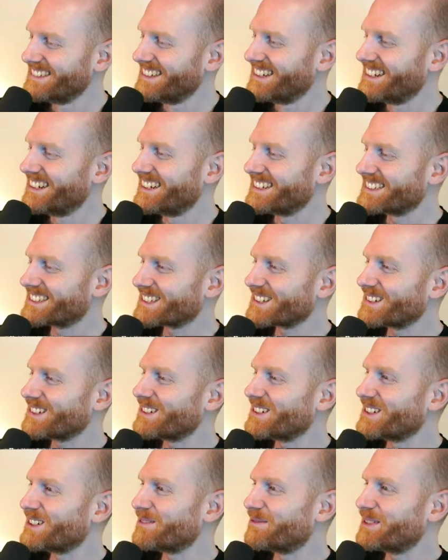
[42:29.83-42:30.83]

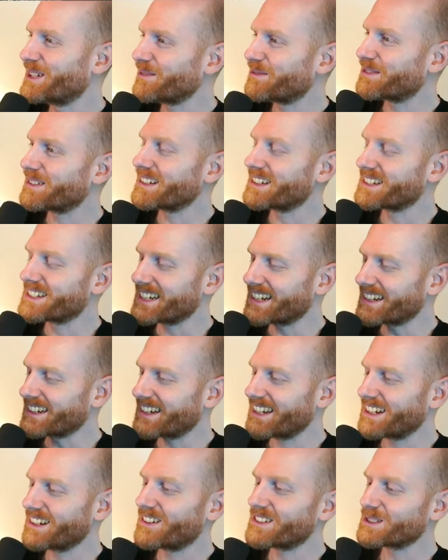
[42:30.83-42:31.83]
So people in chat
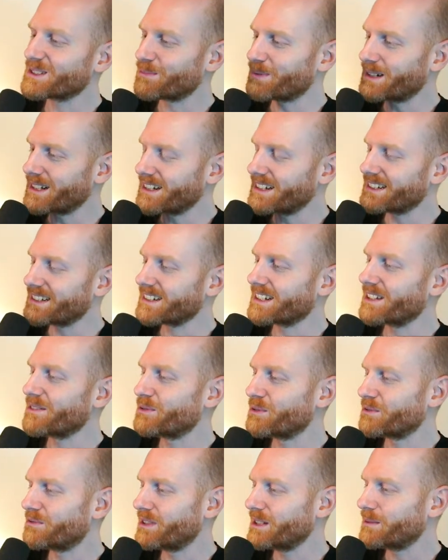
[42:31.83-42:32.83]
can also play it and give
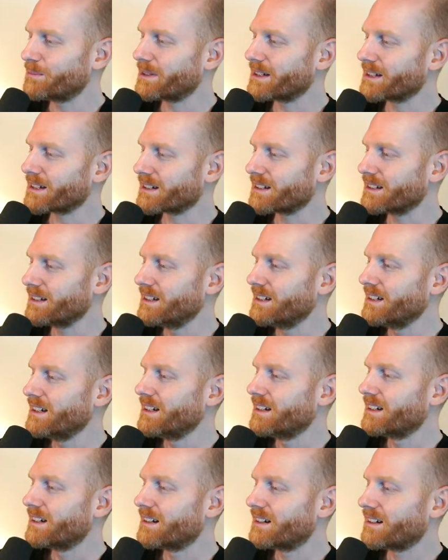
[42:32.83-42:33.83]
you feedback.
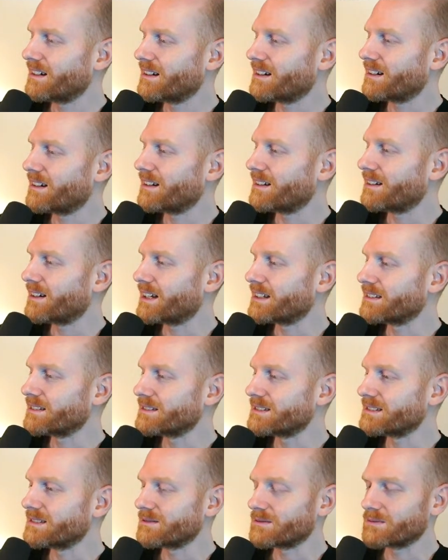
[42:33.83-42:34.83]

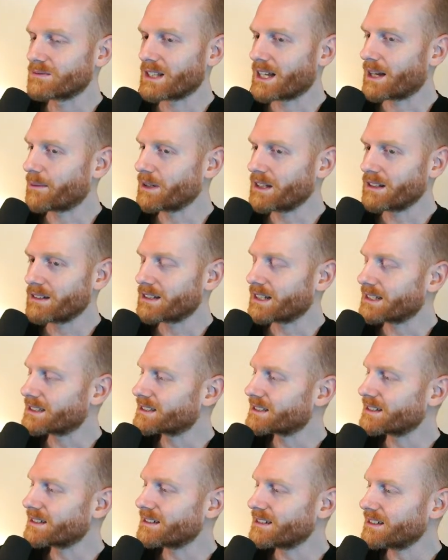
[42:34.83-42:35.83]
And I mean, that's
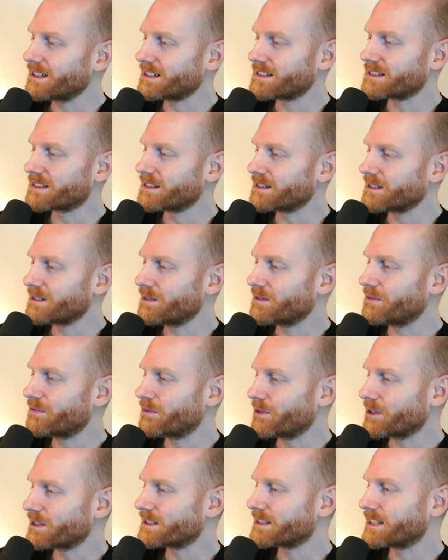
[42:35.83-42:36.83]
the
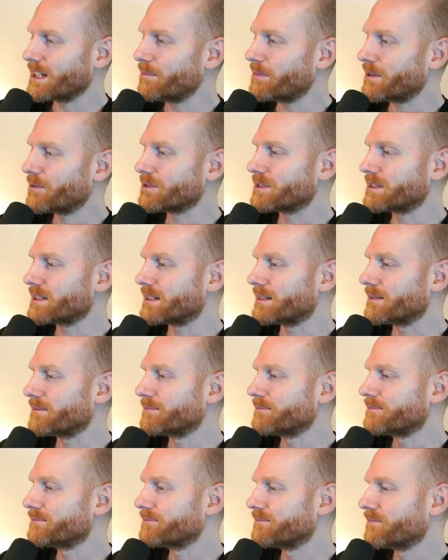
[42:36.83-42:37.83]
first step, I would say.
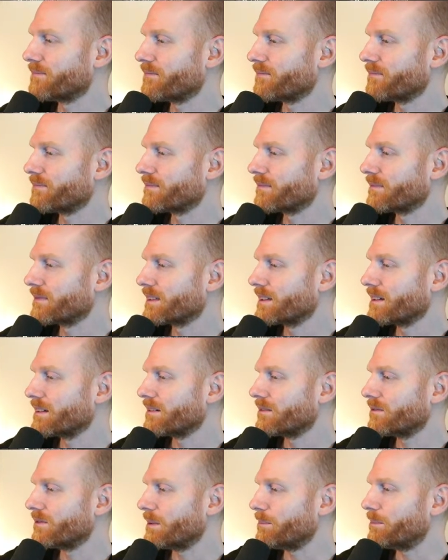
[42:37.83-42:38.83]

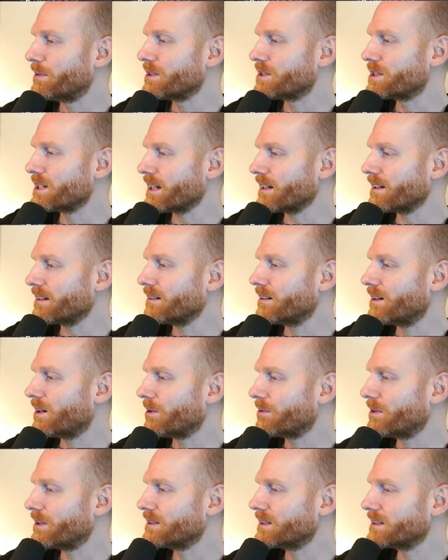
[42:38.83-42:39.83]
Web build check,
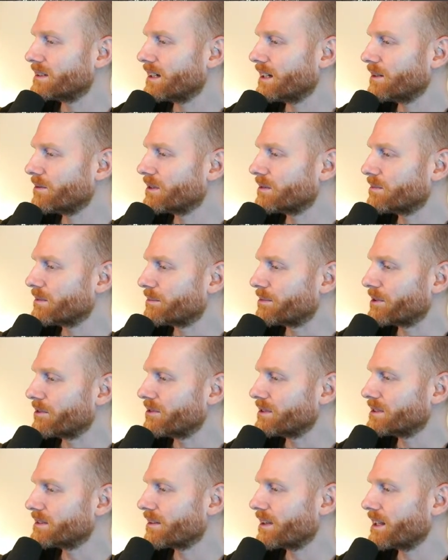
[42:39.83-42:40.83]
already did that with my
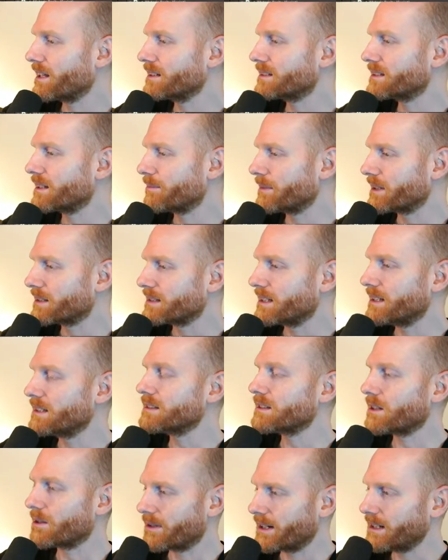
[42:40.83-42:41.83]
previous things. That makes sense.
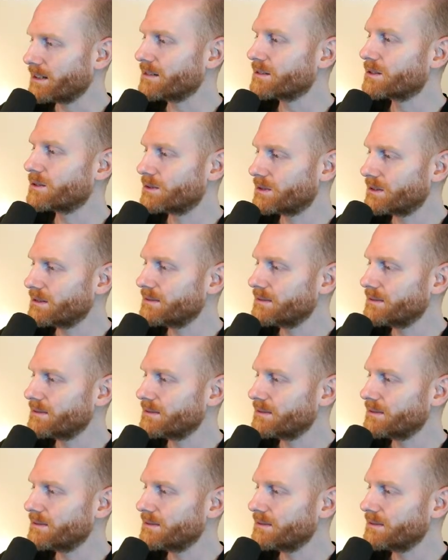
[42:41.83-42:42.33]
All right, cool.